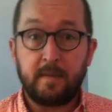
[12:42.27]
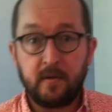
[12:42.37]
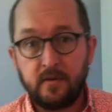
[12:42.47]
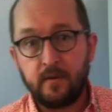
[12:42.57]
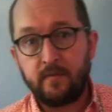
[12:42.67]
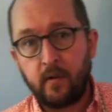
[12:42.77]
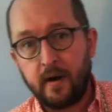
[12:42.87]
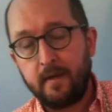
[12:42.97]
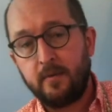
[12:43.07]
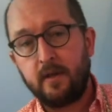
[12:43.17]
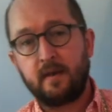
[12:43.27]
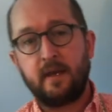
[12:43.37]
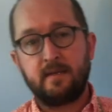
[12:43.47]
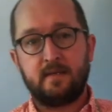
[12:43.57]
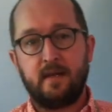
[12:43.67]
intuitive already, but in
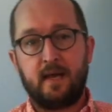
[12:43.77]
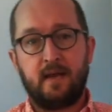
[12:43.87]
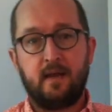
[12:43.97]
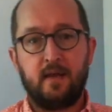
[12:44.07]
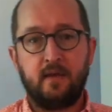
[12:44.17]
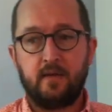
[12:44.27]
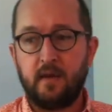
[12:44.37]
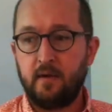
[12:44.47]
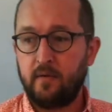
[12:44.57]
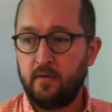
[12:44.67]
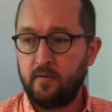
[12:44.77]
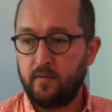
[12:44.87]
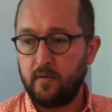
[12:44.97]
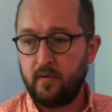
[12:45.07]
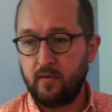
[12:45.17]
case it's not, and you can hear
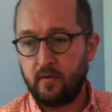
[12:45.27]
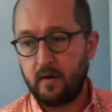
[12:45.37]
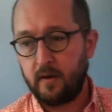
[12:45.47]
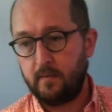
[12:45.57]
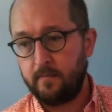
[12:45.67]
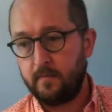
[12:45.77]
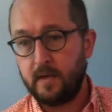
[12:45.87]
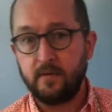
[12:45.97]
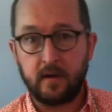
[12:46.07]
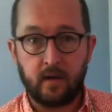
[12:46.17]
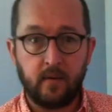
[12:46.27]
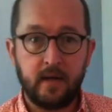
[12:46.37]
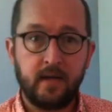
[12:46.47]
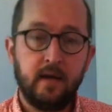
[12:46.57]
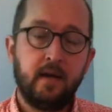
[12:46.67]
me doing it
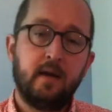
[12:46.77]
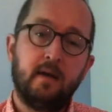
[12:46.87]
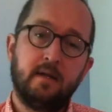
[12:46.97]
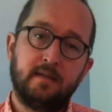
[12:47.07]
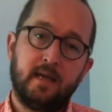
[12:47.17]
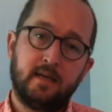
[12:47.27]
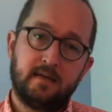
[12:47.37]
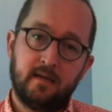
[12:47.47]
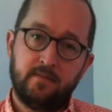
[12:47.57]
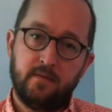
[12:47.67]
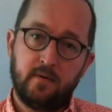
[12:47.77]
already, is that instead of